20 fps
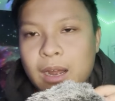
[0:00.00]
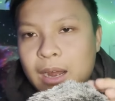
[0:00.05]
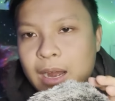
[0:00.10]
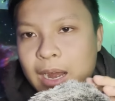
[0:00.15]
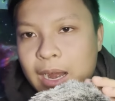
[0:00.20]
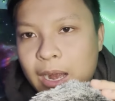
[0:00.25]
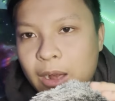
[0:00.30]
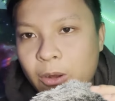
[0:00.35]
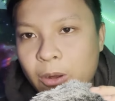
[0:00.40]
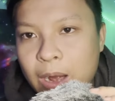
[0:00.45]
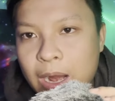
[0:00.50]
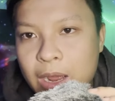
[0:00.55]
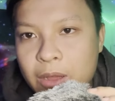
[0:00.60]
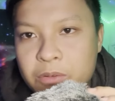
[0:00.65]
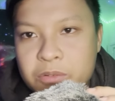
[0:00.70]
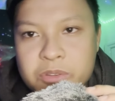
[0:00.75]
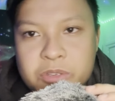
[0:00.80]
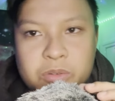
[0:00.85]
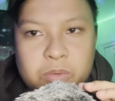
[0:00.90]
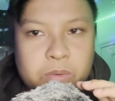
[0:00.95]
Our
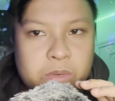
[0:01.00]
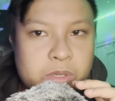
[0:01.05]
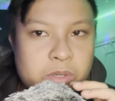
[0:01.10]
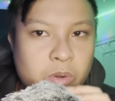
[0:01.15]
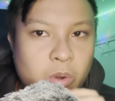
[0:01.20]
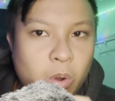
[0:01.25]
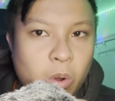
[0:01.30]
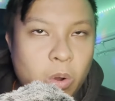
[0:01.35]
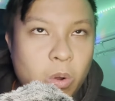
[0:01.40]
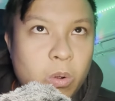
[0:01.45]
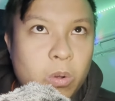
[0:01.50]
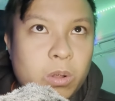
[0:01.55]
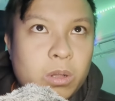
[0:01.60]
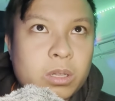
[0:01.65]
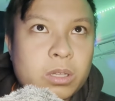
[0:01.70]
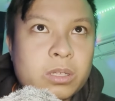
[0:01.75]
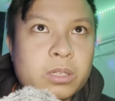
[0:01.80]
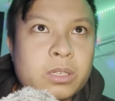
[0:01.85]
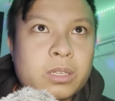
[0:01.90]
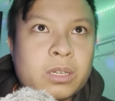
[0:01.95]
house was
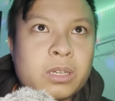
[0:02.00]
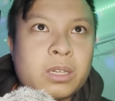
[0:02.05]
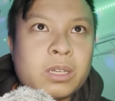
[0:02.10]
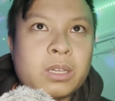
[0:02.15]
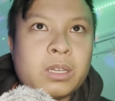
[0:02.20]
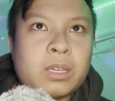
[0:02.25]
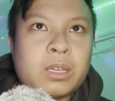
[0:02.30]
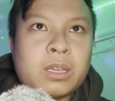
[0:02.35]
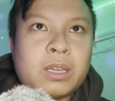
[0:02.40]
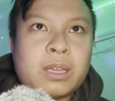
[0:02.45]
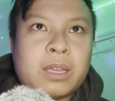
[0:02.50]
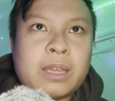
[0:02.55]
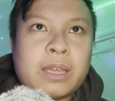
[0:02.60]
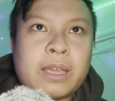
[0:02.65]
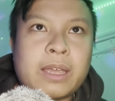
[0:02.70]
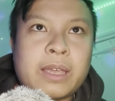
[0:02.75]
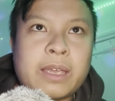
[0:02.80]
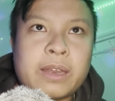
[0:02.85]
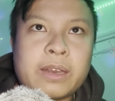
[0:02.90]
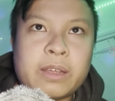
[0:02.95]
old
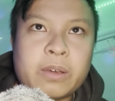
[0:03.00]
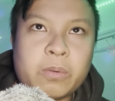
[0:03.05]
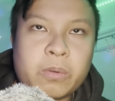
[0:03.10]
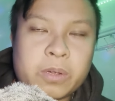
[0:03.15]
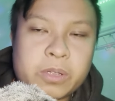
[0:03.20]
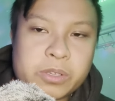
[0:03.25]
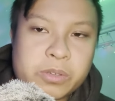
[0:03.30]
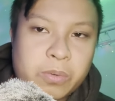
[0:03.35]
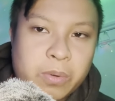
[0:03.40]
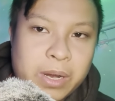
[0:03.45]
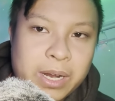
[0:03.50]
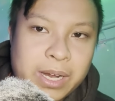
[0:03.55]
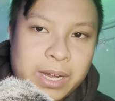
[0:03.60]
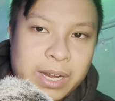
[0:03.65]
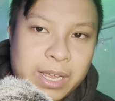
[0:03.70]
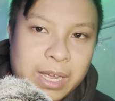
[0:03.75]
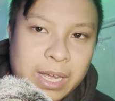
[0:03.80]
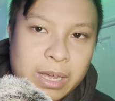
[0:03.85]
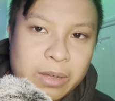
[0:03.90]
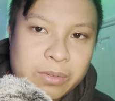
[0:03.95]
and it was
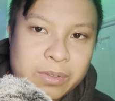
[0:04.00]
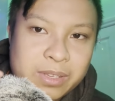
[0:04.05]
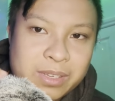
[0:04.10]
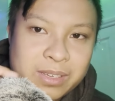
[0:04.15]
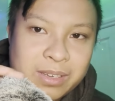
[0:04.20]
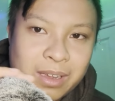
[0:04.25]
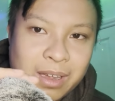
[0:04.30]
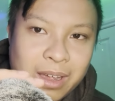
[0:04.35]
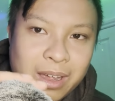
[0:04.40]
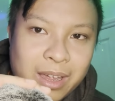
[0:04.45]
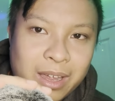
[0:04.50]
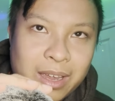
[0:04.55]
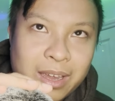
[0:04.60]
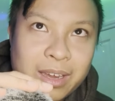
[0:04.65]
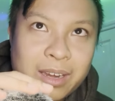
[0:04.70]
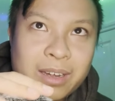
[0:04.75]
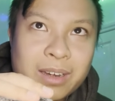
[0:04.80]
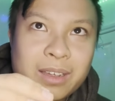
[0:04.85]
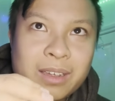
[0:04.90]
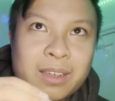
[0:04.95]
raining
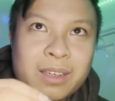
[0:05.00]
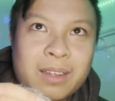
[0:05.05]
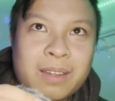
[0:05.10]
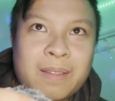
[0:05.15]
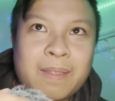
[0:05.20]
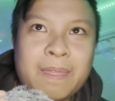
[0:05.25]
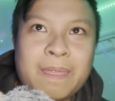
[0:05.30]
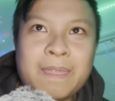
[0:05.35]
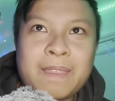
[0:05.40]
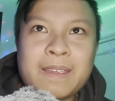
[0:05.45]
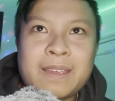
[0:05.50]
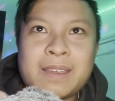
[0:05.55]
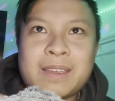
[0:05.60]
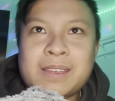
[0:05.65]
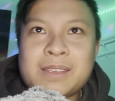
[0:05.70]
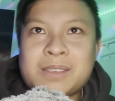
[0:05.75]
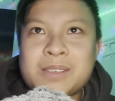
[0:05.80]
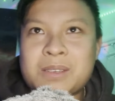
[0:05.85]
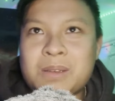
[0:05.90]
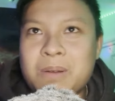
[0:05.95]
outside.
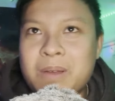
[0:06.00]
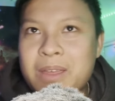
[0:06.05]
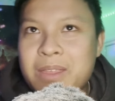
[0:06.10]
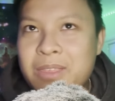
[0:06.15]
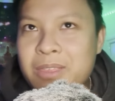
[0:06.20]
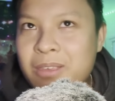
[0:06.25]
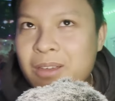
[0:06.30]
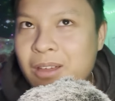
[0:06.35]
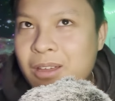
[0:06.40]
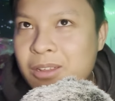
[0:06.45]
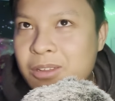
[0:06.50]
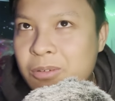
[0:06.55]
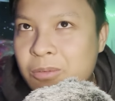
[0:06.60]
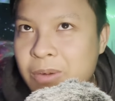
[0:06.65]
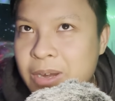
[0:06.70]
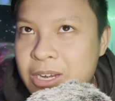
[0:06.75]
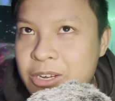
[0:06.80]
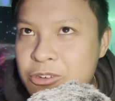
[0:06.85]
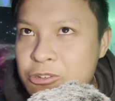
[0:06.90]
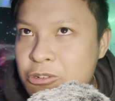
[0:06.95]
So I thought the
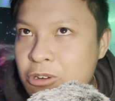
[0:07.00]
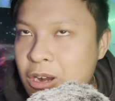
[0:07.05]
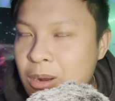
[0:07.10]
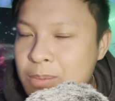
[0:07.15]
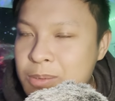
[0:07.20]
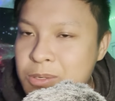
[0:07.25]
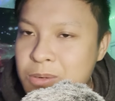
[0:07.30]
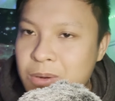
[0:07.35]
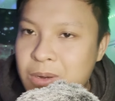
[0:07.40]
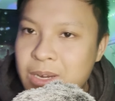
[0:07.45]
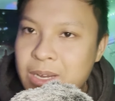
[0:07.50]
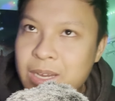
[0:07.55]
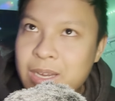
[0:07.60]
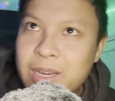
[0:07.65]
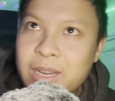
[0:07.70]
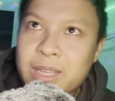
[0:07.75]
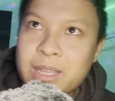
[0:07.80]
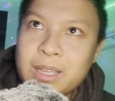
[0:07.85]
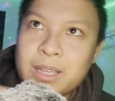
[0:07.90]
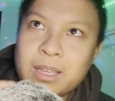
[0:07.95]
raindrops were
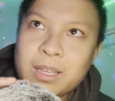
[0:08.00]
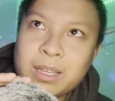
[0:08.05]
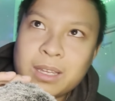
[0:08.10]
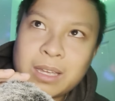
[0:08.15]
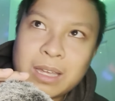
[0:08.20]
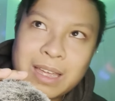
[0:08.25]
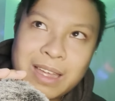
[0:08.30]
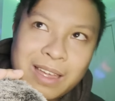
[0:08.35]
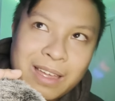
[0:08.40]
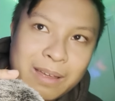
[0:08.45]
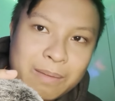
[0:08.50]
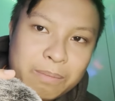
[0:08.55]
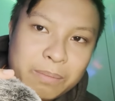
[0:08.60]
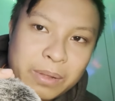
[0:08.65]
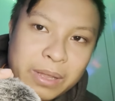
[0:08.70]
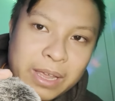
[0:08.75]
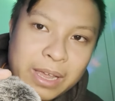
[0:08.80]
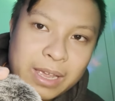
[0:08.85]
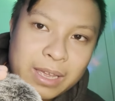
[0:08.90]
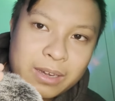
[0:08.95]
hitting a
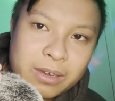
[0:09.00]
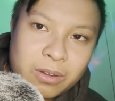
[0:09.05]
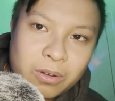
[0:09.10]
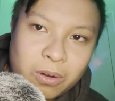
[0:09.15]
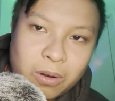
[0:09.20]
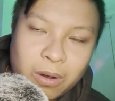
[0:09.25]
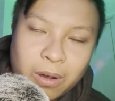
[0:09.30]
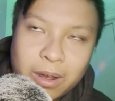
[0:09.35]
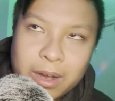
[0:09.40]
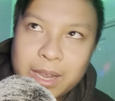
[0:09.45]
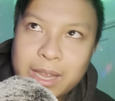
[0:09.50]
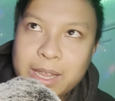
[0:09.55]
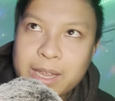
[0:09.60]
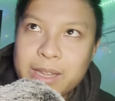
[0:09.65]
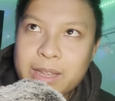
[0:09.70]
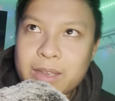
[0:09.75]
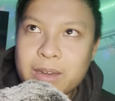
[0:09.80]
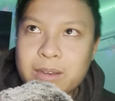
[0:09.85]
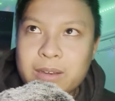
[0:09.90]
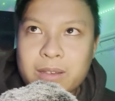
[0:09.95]
plant or a
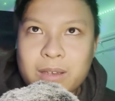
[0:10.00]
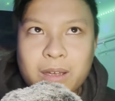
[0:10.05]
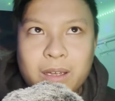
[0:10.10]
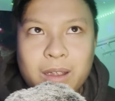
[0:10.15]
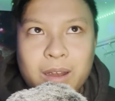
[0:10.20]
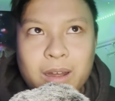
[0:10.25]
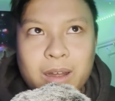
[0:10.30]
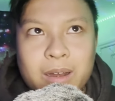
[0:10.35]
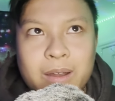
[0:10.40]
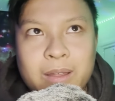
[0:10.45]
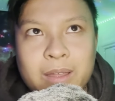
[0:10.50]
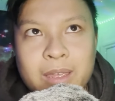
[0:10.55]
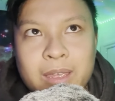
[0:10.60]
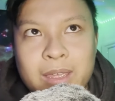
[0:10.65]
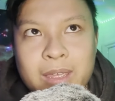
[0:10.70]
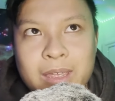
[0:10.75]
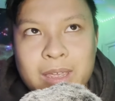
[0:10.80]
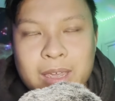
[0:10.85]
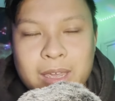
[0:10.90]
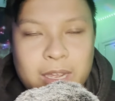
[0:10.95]
guitar
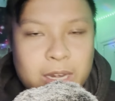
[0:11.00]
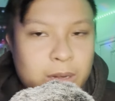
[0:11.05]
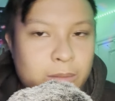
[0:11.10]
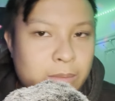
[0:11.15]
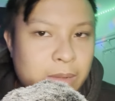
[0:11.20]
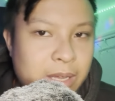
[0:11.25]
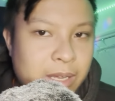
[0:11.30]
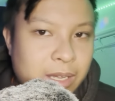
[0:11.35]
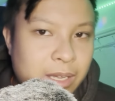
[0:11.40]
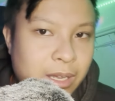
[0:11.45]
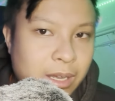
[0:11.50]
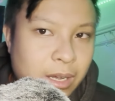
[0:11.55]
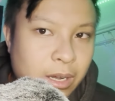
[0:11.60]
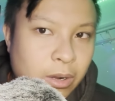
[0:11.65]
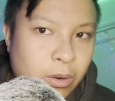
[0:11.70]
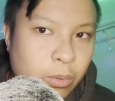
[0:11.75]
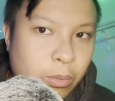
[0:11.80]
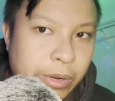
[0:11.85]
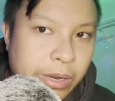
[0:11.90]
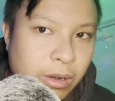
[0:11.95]
and making
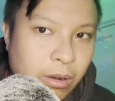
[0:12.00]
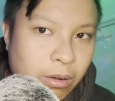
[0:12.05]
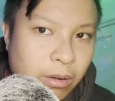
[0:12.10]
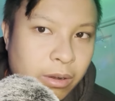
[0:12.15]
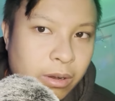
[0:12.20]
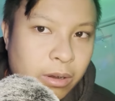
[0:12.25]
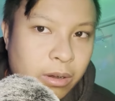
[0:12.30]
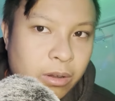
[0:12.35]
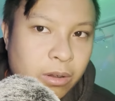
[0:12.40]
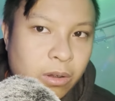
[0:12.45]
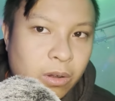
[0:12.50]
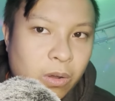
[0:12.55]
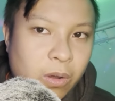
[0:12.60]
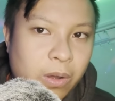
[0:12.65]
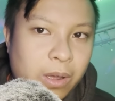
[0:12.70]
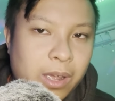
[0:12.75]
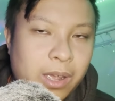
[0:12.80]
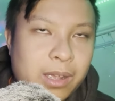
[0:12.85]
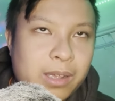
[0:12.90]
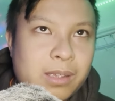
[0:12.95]
a weird
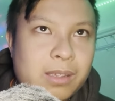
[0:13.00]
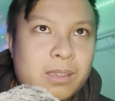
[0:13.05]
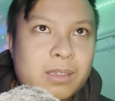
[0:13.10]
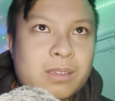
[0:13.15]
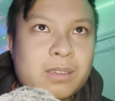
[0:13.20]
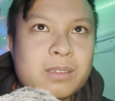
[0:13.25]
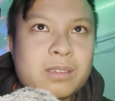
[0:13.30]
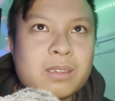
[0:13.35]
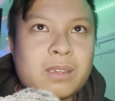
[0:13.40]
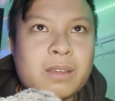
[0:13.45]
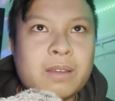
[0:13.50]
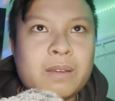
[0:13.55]
noise.